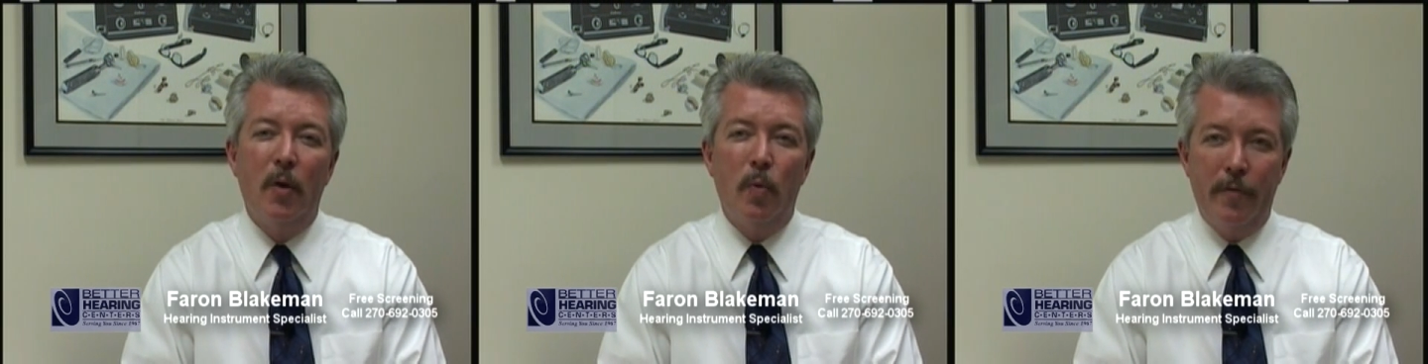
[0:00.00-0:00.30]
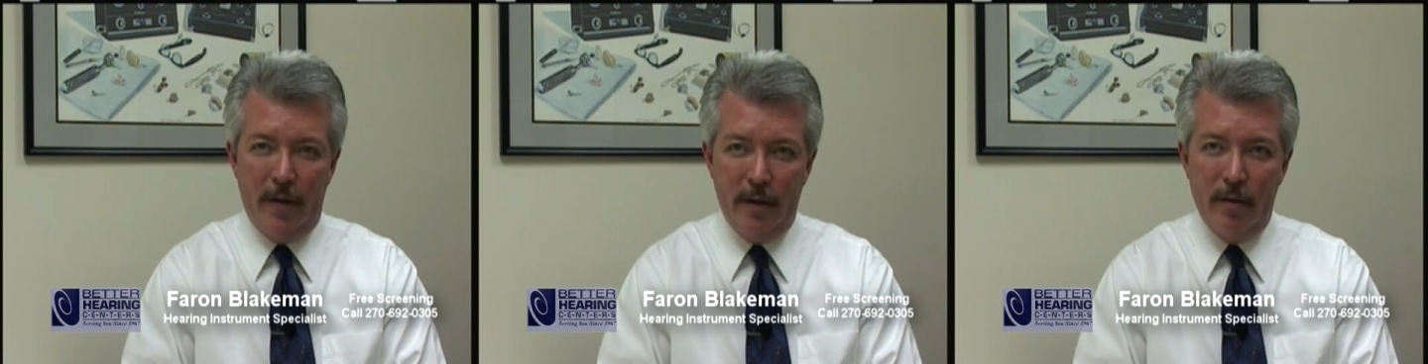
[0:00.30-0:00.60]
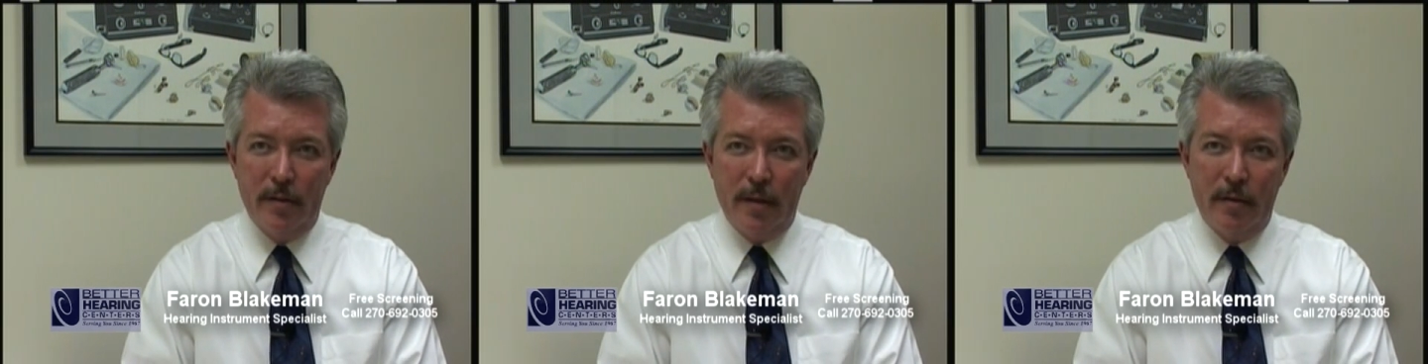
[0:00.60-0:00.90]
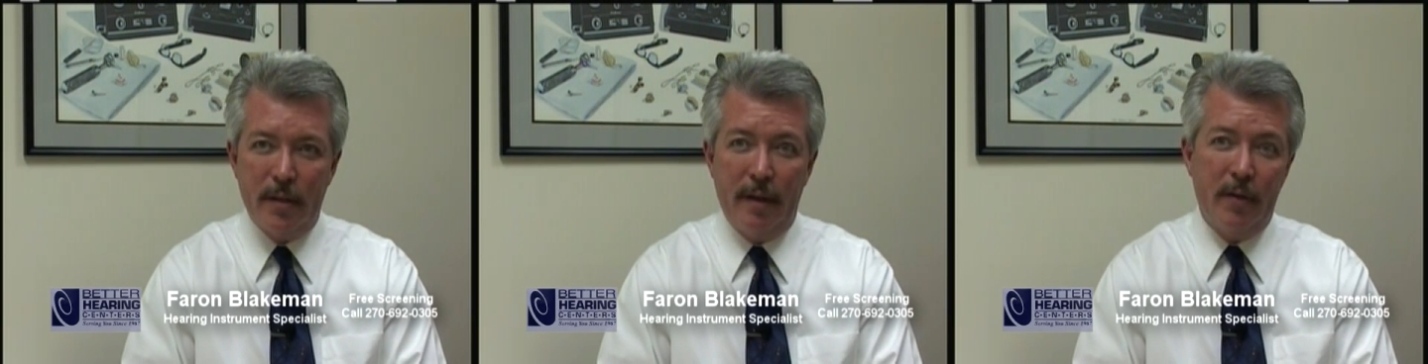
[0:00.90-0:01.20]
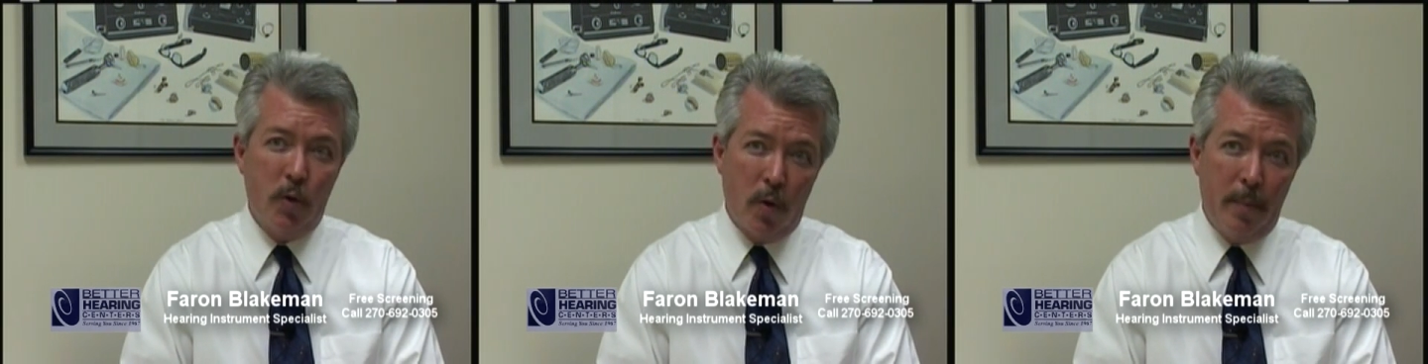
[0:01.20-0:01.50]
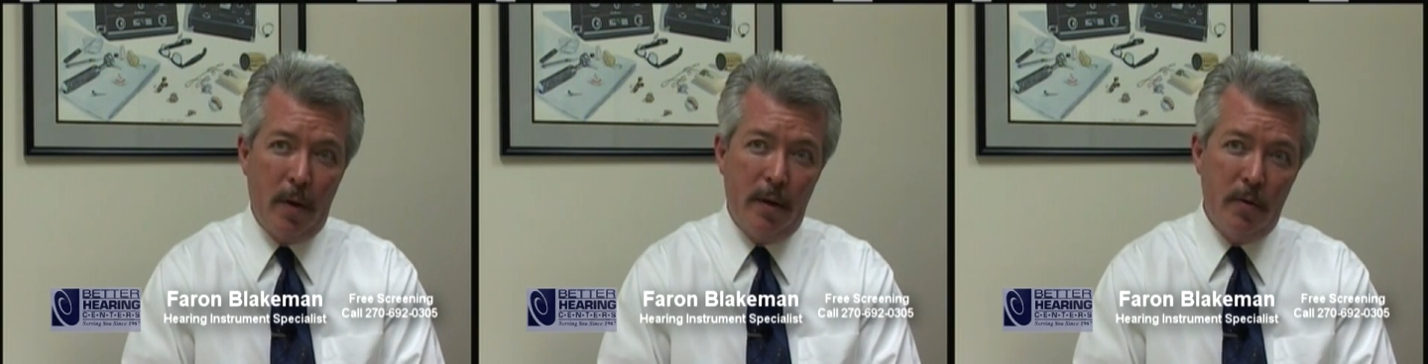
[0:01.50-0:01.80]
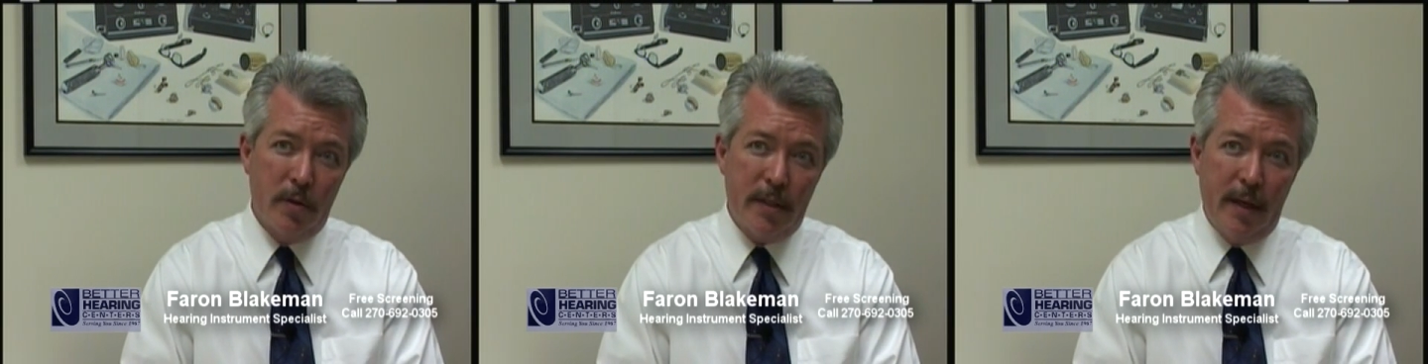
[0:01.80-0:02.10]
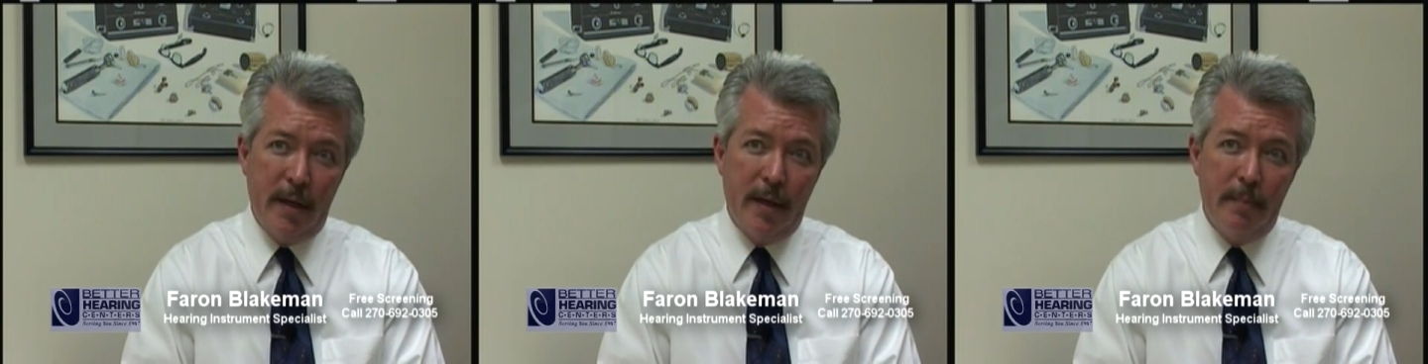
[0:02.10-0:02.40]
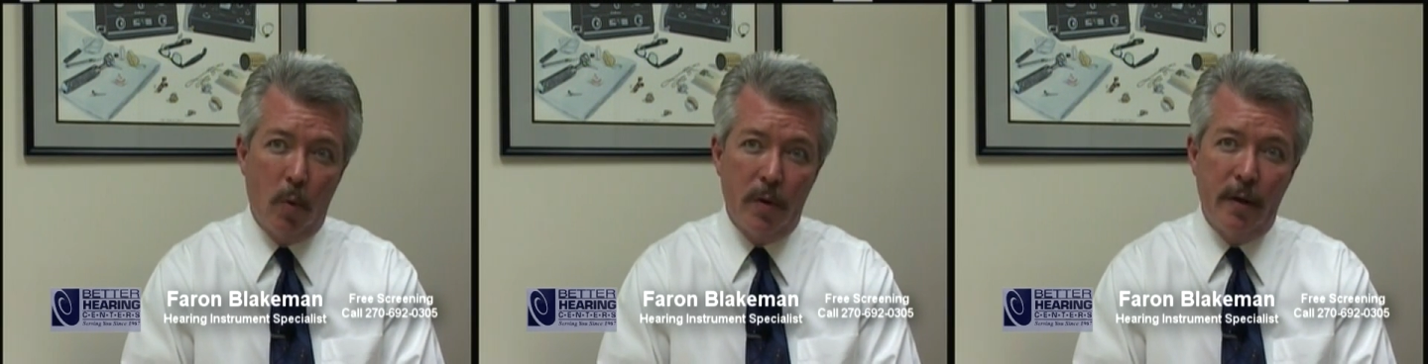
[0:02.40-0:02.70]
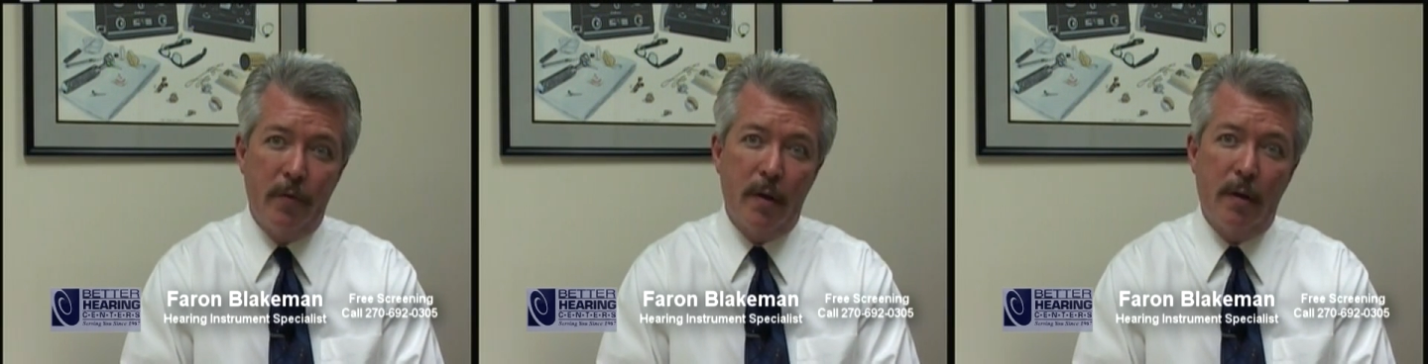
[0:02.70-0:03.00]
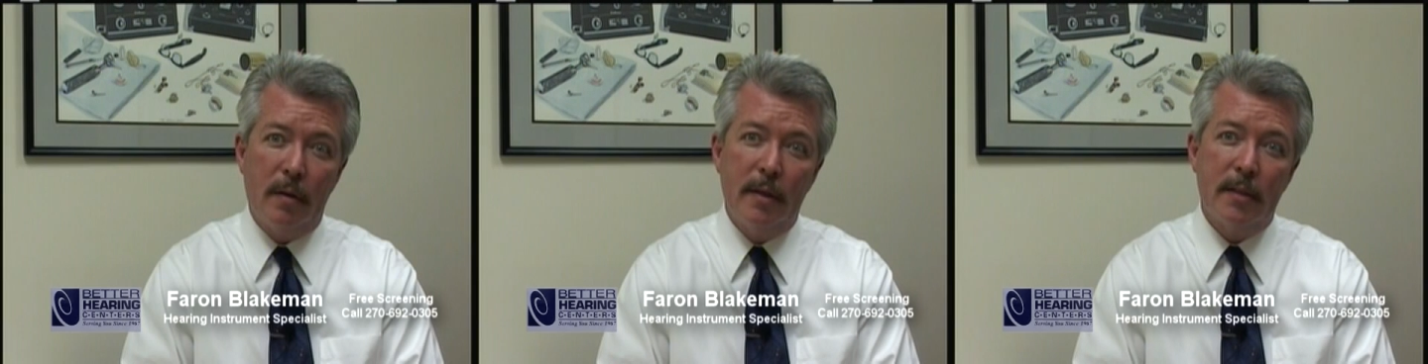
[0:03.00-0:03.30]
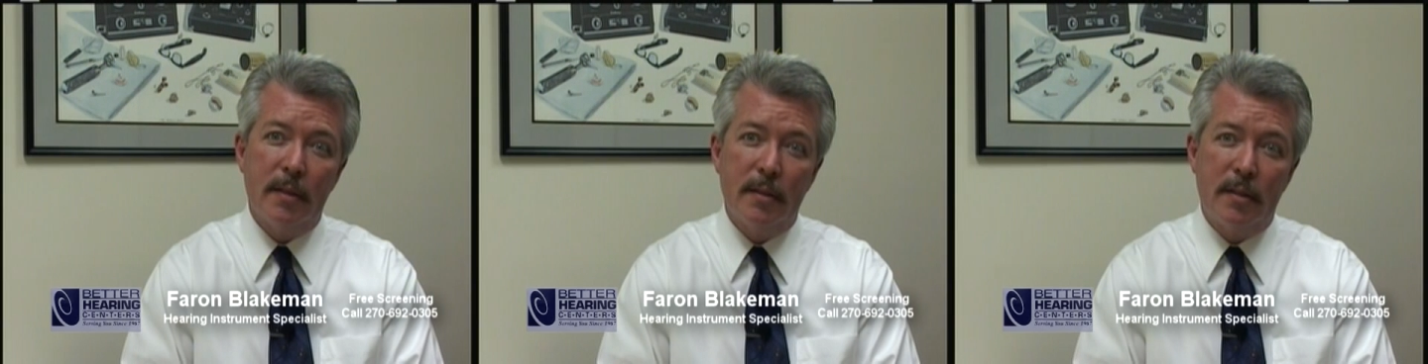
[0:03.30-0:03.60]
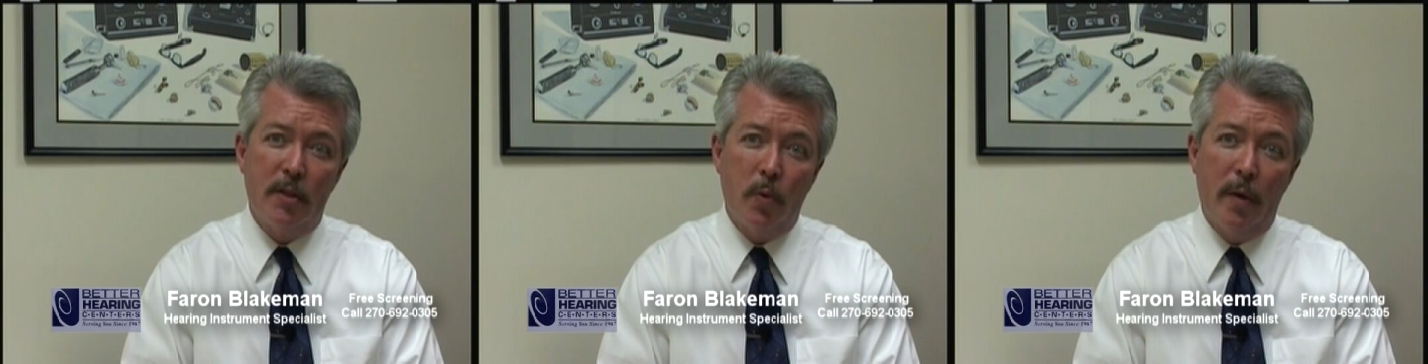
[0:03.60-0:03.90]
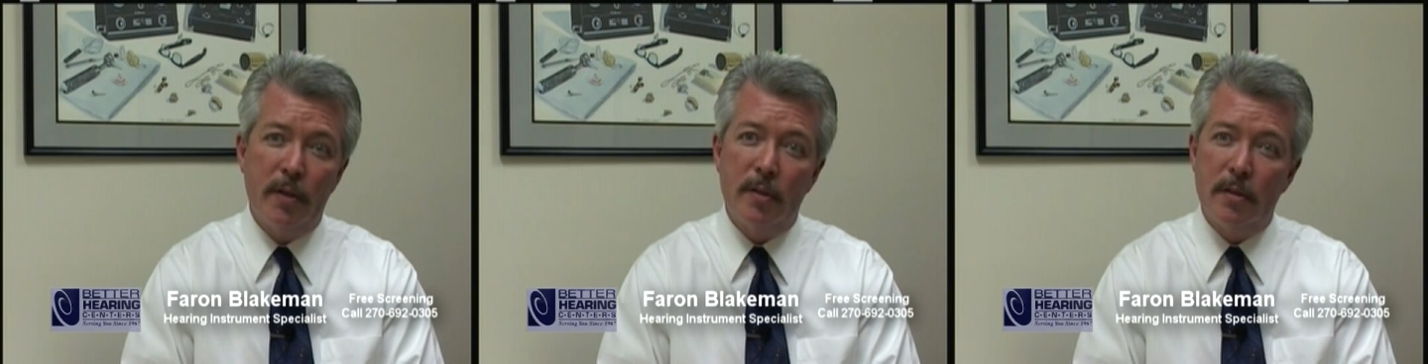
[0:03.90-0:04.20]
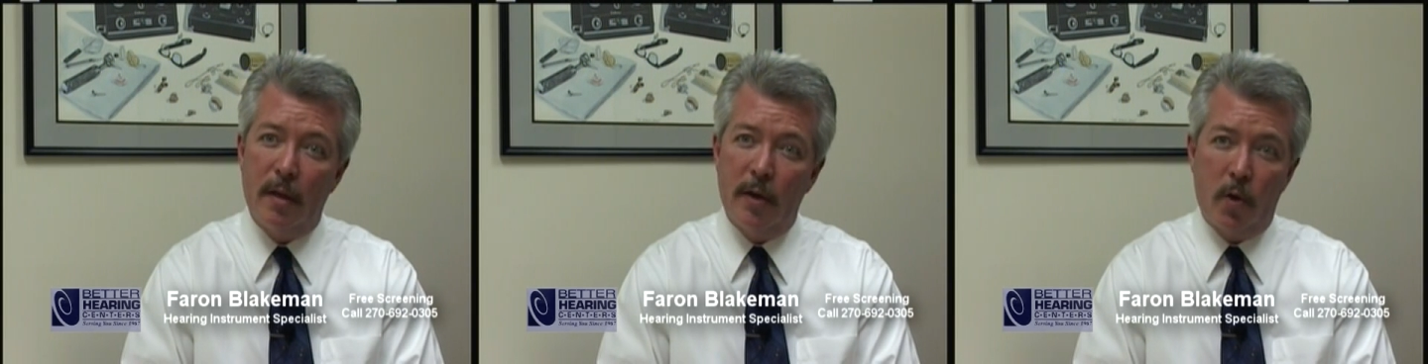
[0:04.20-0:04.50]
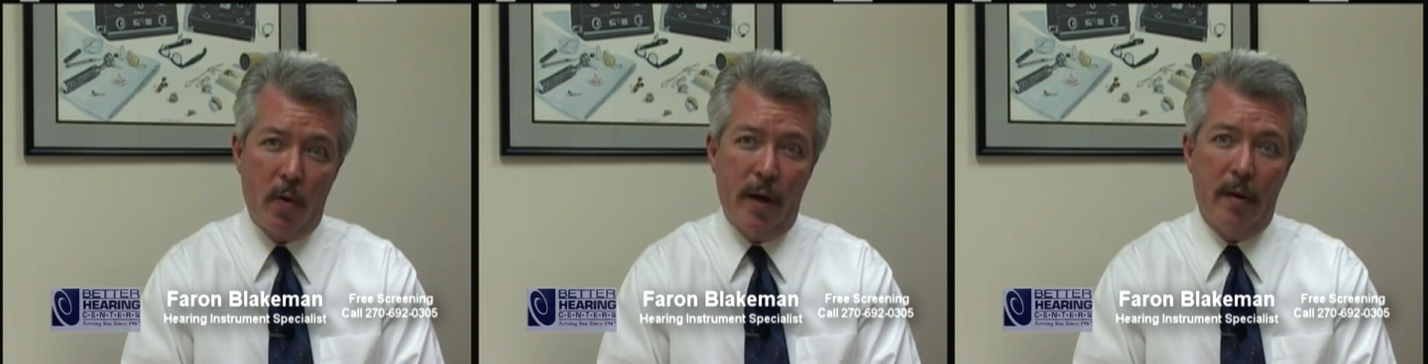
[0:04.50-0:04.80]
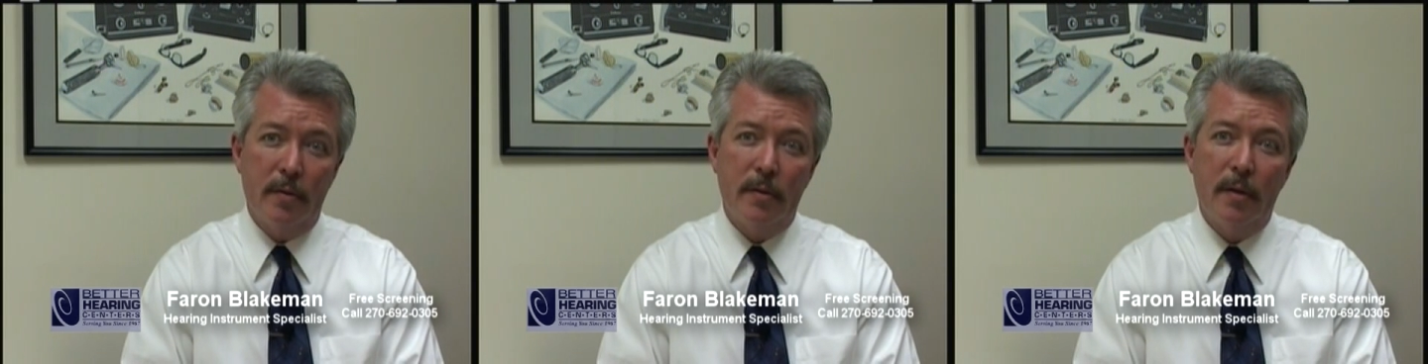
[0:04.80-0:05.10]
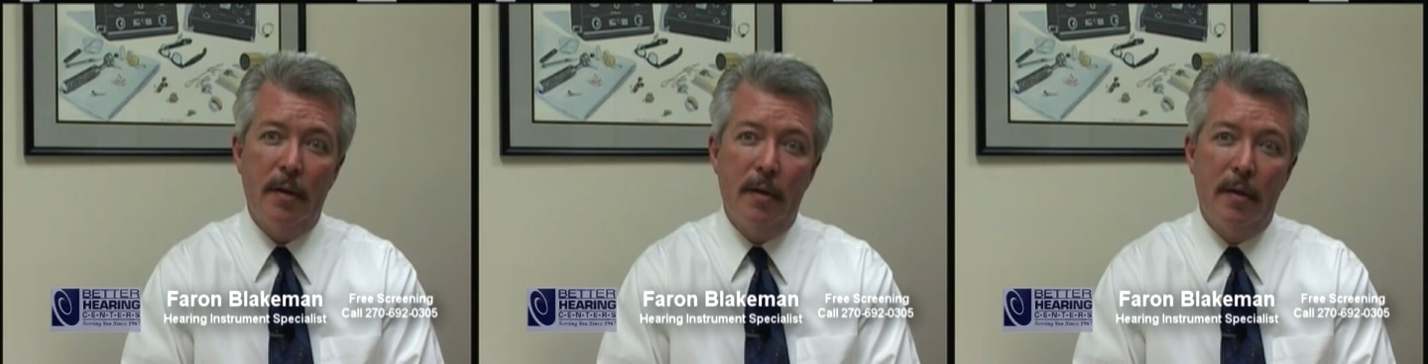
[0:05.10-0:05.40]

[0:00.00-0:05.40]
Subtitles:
We find ourselves having trouble understanding in more difficult listening situations like crowds.